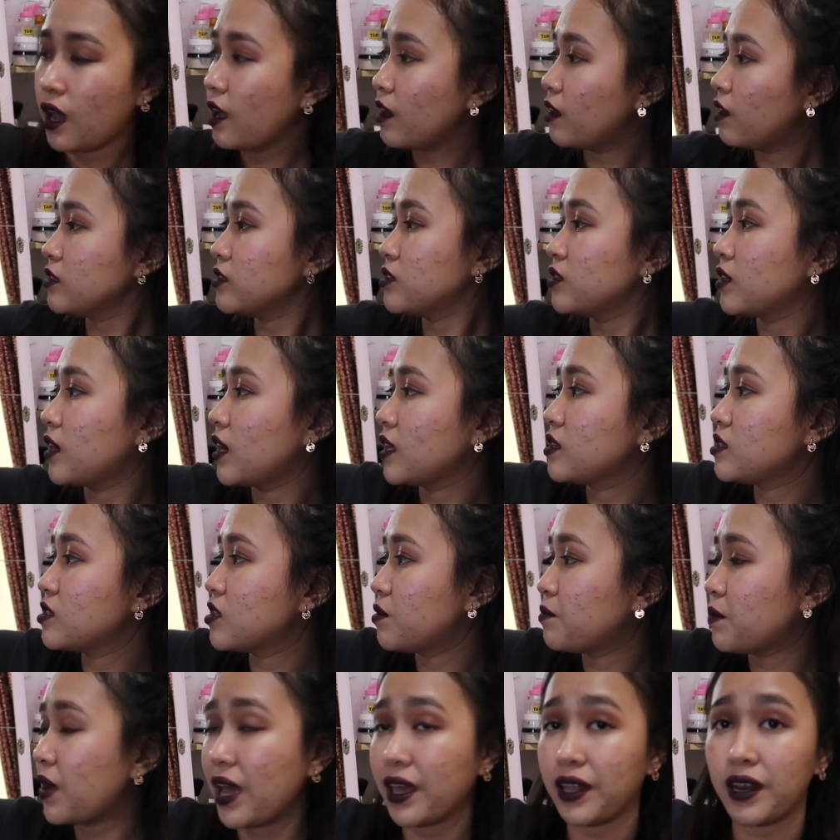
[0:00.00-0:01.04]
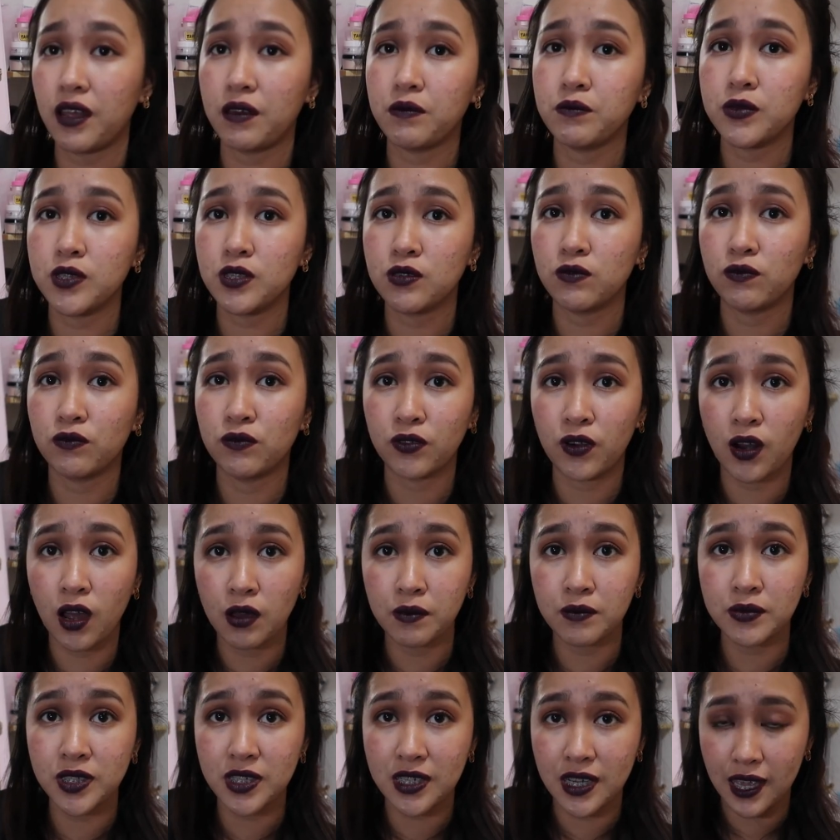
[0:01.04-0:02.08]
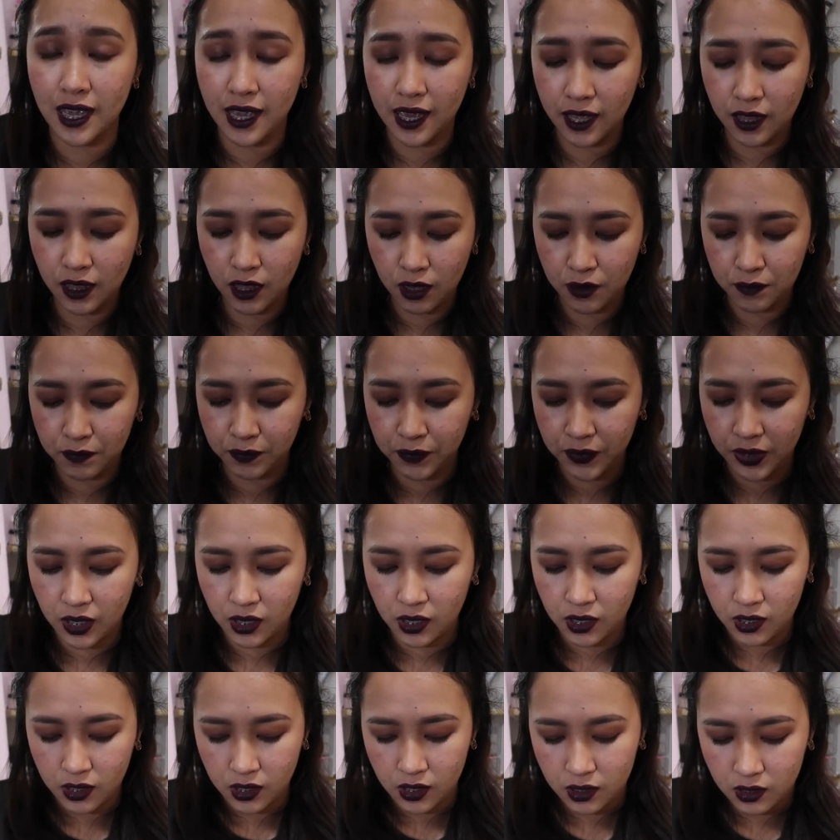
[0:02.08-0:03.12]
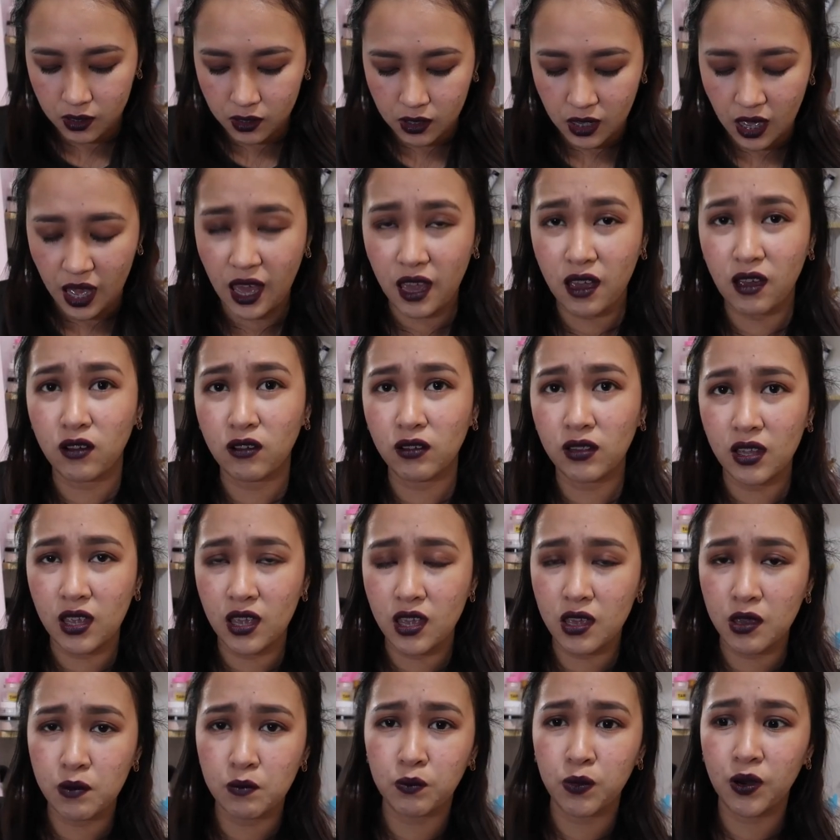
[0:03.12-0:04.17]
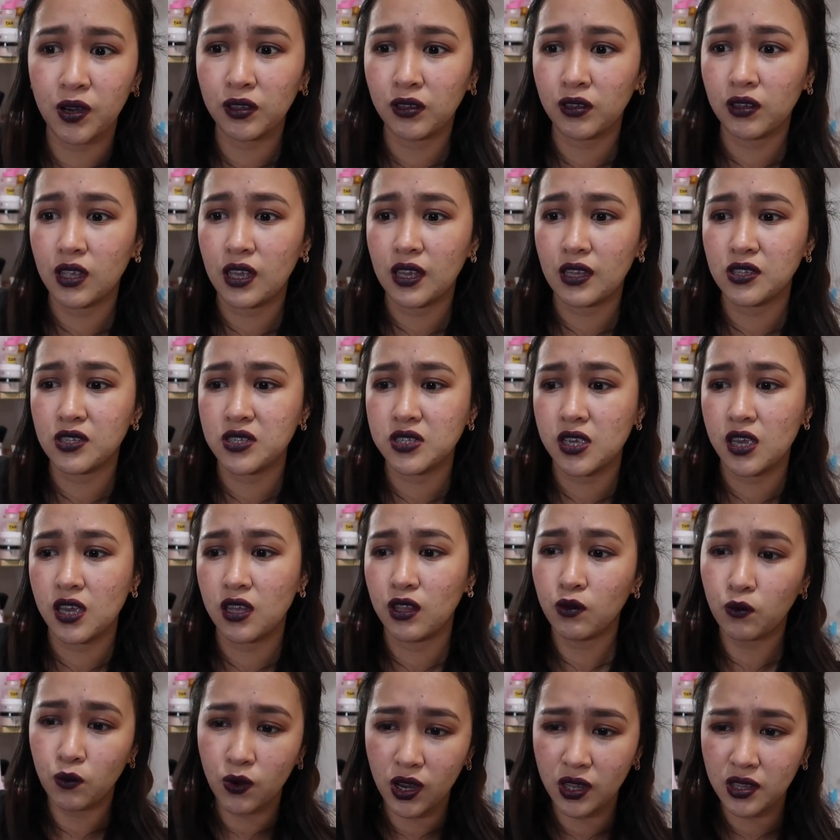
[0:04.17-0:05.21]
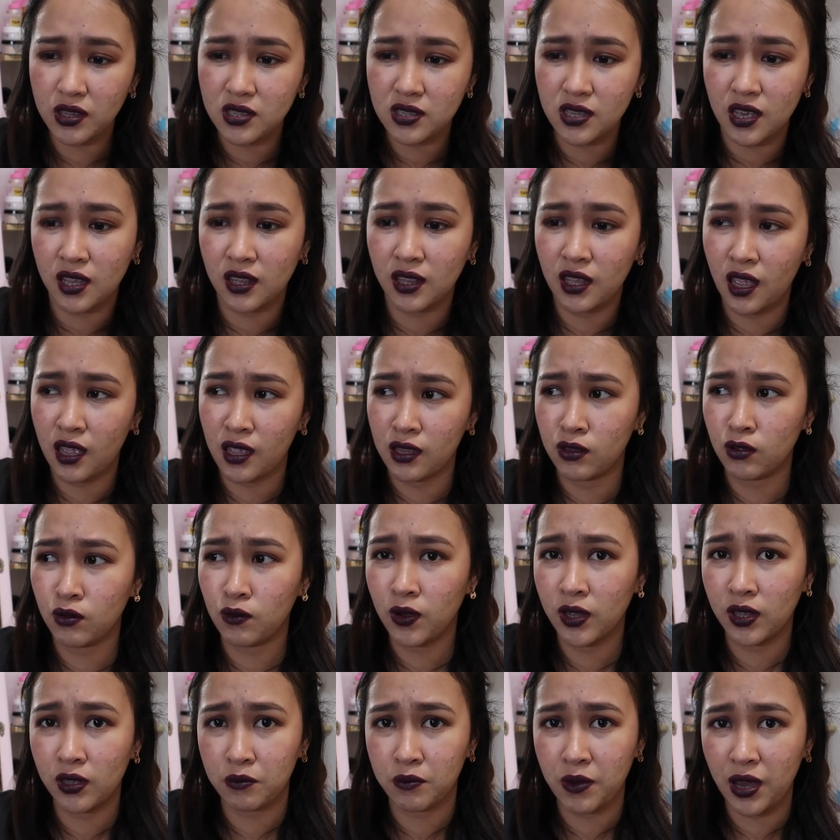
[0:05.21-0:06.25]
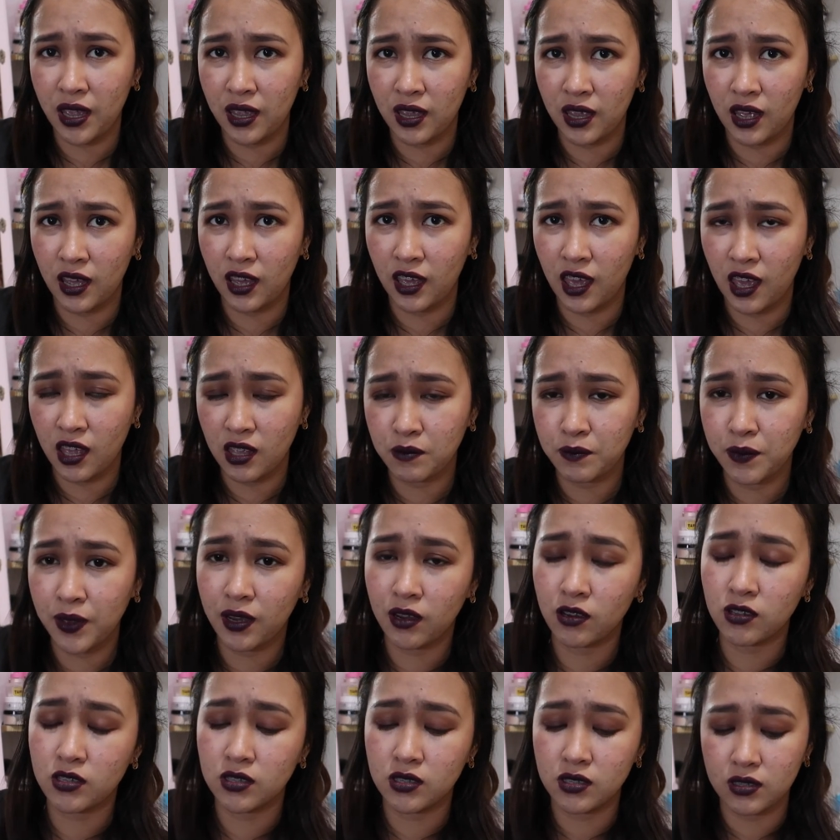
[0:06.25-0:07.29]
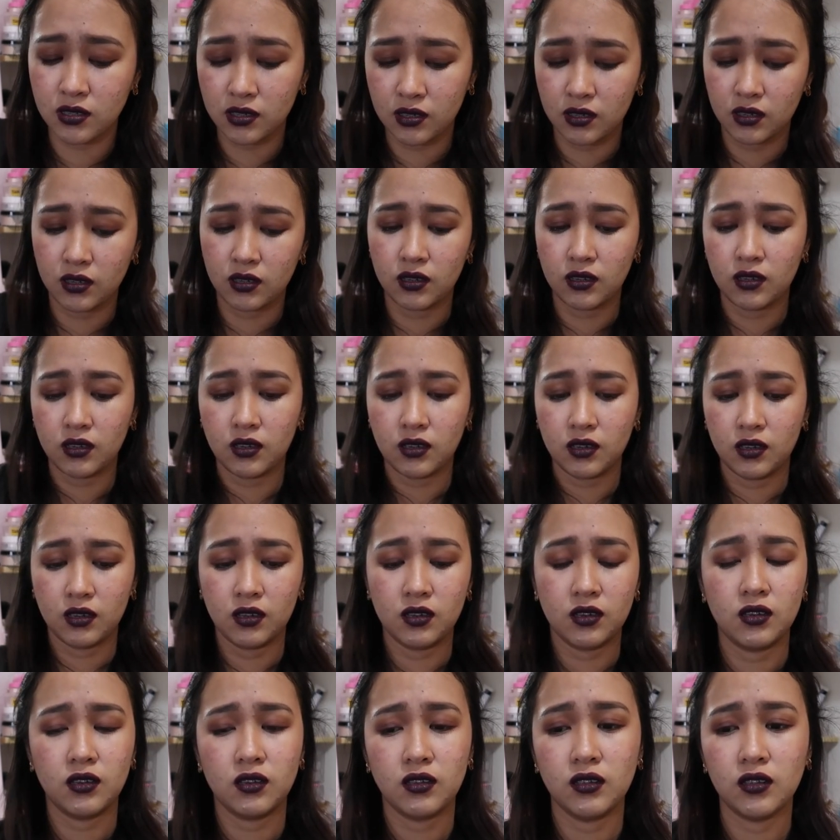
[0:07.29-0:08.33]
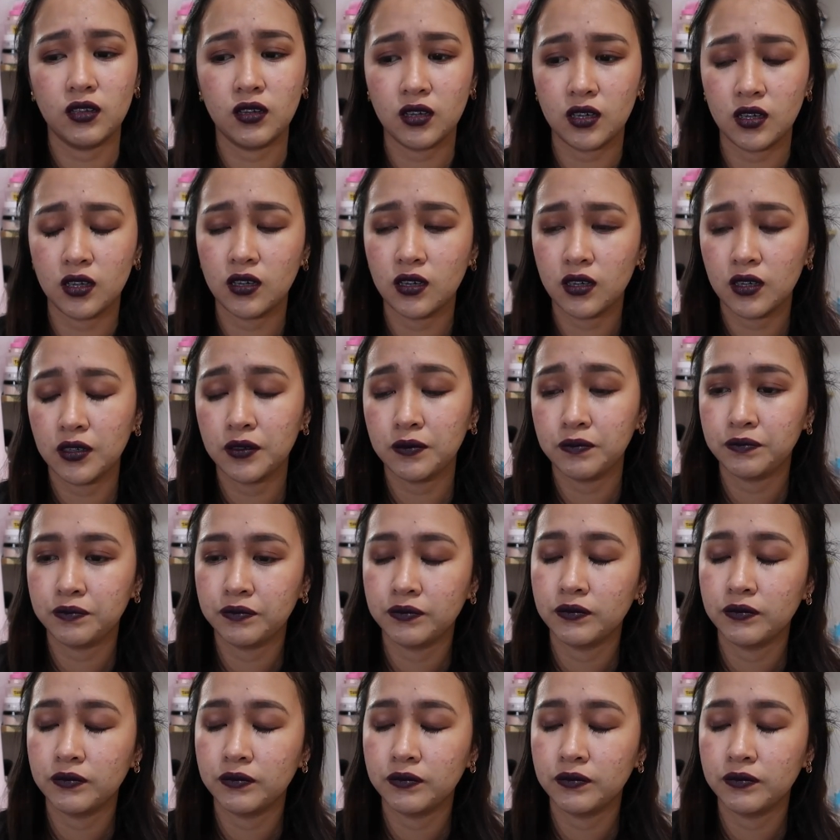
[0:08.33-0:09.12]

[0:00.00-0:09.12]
I also got some items from SHEIN. I only bought in SHEIN once and I don't want to buy it again because the